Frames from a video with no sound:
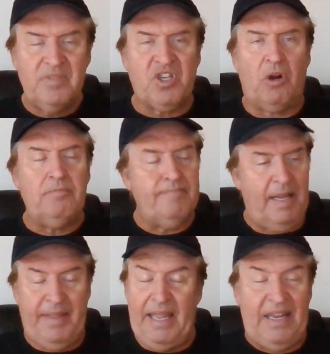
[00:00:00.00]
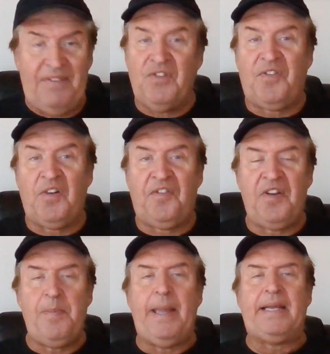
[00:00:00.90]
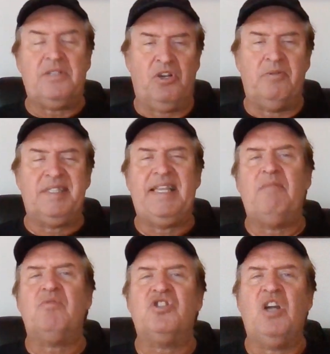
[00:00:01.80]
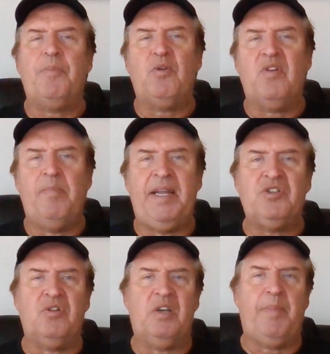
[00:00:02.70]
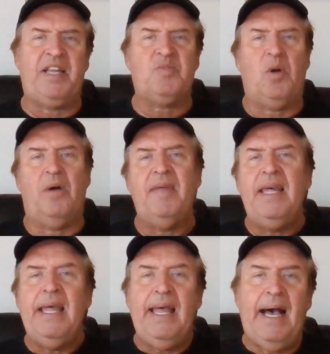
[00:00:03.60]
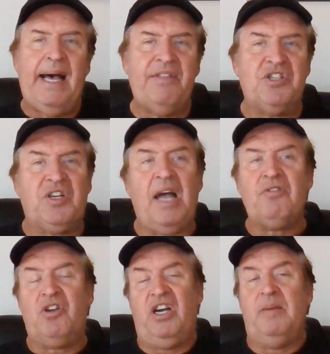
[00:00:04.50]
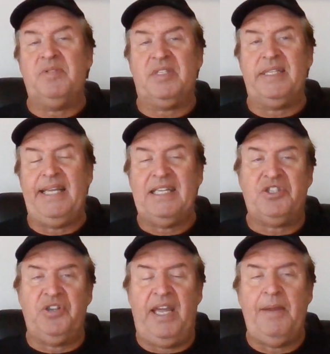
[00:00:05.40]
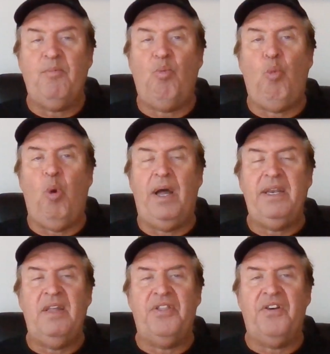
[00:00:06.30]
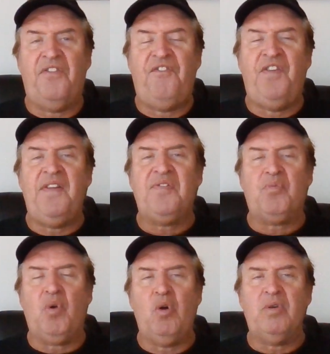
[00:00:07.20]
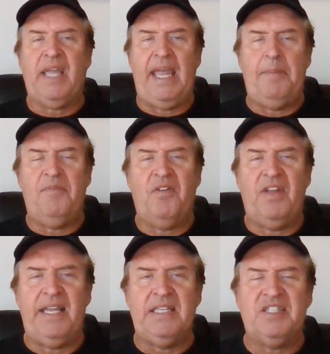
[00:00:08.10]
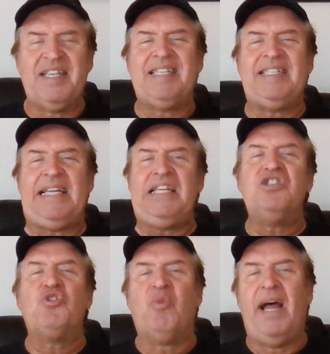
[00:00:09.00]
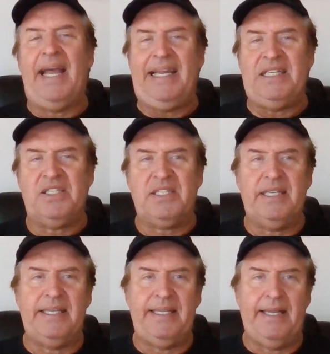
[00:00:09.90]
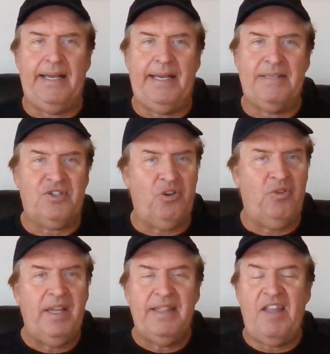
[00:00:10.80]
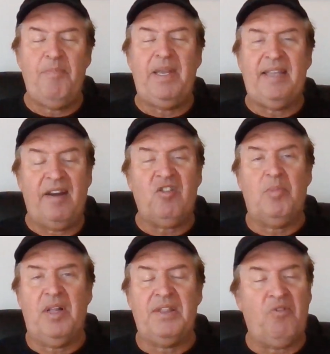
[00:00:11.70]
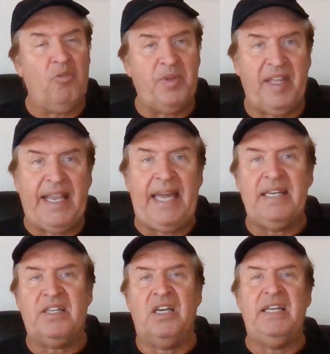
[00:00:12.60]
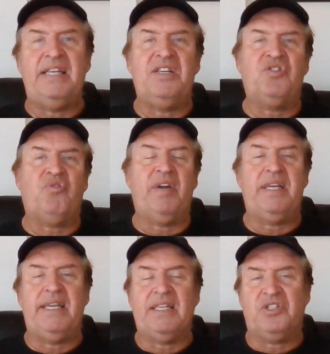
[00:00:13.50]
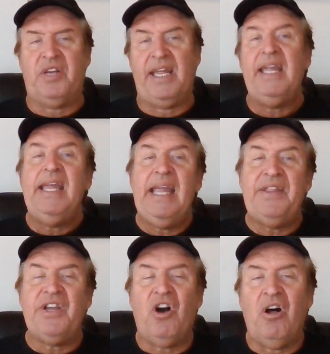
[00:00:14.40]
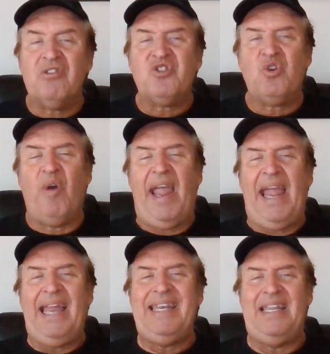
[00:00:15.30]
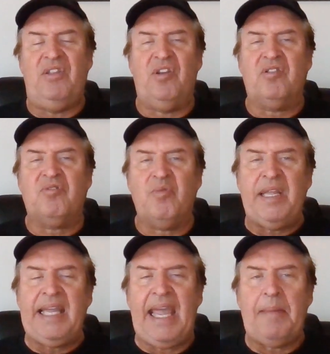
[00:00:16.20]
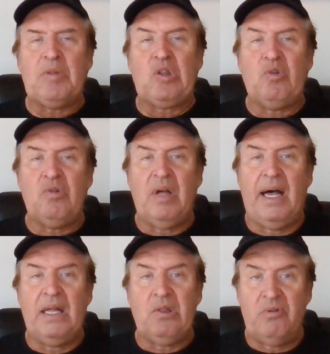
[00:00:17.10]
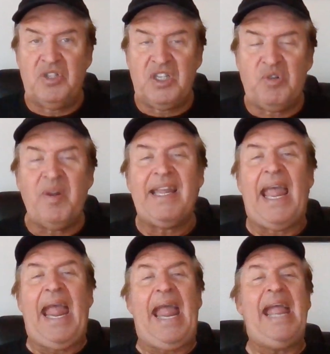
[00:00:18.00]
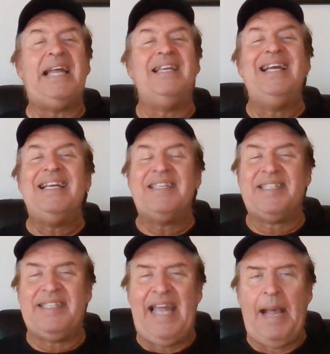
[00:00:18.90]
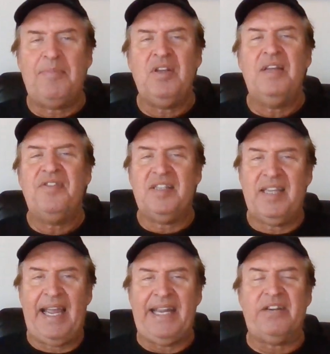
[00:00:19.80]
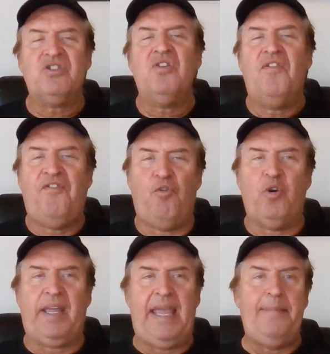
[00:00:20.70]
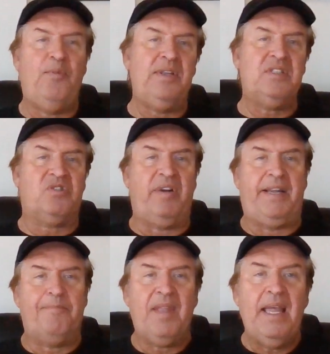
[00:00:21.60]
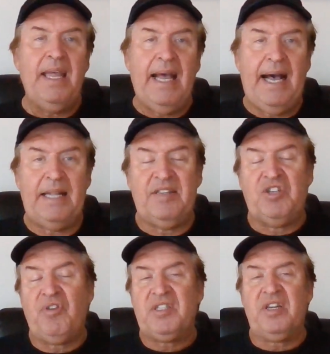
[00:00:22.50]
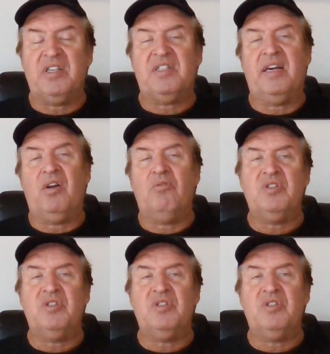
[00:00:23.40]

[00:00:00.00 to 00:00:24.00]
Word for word: so, even for a free pick. So, instead, jumping over to Major League Baseball. Uh, the Chicago Cubs yesterday won their fifth road game in 16 tries. Uh, so, they've been terrible on the road, but they got it done at Detroit yesterday. And they also ended their three game uh, losing streak and snapped the Tigers' four game win streak. Uh, Detroit's going to start